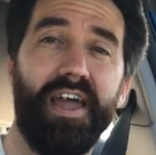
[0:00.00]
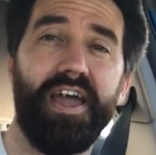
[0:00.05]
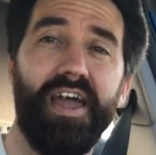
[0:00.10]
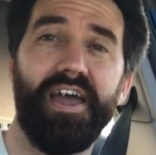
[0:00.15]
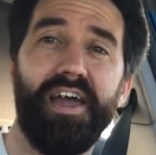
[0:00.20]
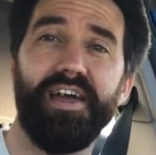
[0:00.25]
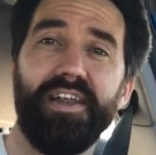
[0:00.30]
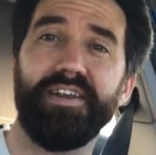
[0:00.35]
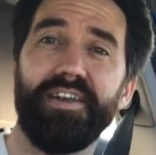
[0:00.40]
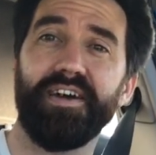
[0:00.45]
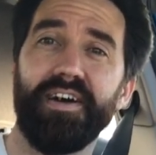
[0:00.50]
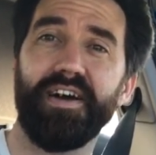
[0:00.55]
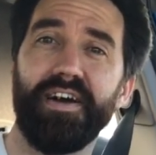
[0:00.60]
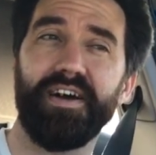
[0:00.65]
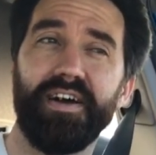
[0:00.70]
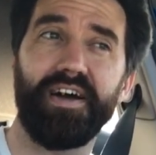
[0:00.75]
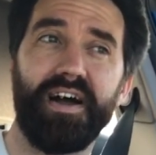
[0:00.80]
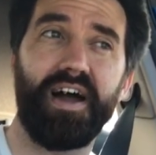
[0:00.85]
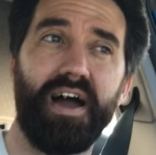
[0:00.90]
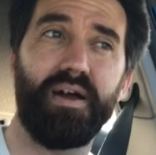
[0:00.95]
and
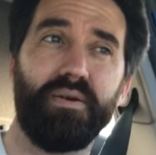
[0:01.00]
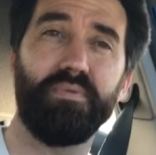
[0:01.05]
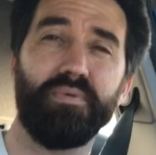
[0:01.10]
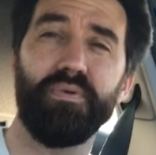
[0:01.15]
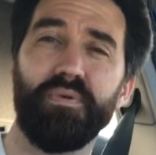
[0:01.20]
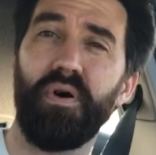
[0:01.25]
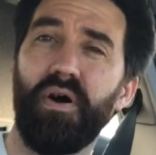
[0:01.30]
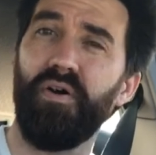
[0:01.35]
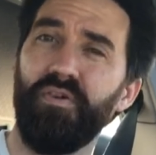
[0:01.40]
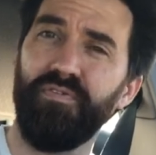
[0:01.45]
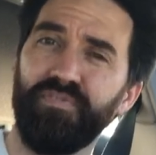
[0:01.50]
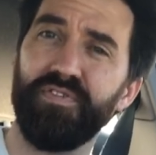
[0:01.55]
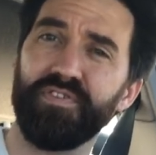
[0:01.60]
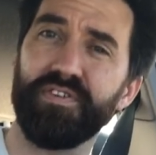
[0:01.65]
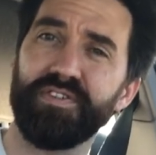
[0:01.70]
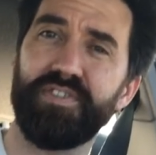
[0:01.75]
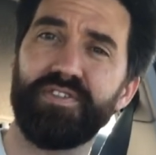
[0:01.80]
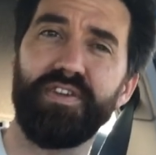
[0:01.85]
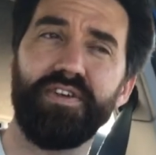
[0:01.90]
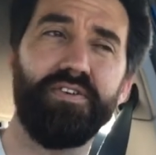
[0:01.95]
I will
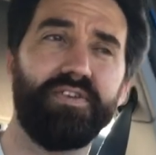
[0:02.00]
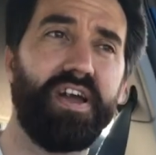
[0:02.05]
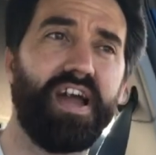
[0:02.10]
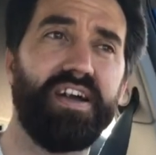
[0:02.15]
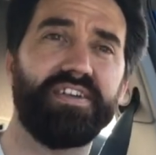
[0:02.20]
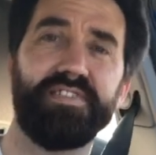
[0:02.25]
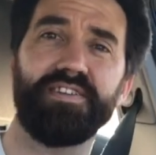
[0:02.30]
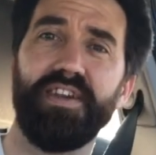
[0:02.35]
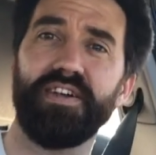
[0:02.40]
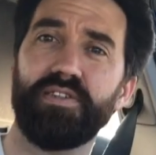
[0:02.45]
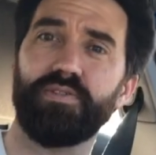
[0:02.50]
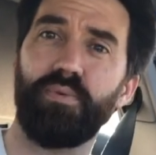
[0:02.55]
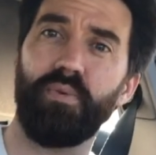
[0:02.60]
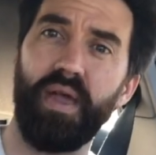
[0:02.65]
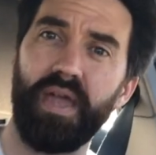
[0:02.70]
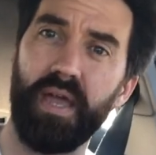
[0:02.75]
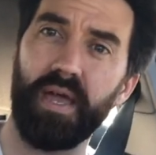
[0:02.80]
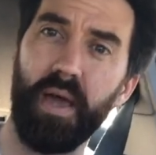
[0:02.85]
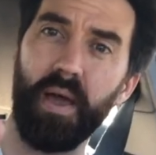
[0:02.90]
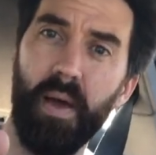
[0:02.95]
hopefully see you guys next
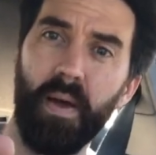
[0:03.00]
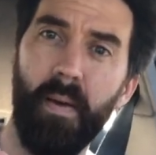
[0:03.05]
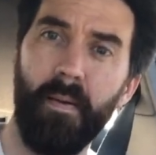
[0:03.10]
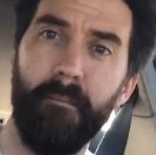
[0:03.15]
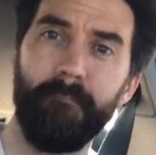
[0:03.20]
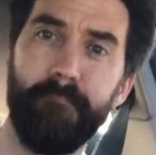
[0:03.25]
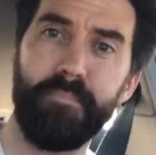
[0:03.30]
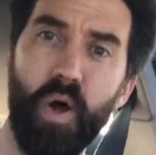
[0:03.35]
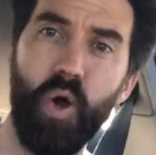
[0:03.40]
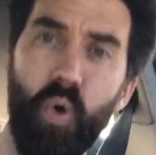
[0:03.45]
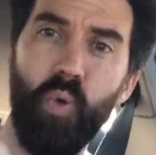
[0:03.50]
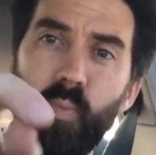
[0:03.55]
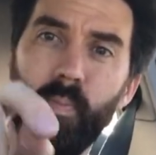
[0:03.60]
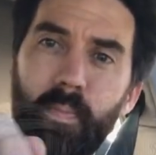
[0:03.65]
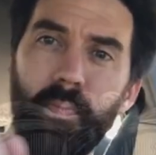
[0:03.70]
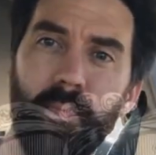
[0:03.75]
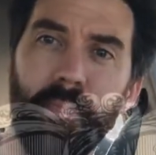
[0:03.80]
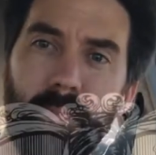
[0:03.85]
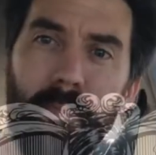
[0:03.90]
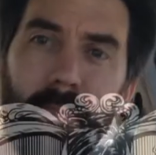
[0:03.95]
week.
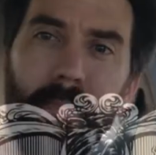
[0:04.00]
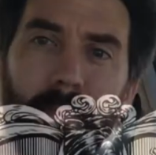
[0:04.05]
Boom.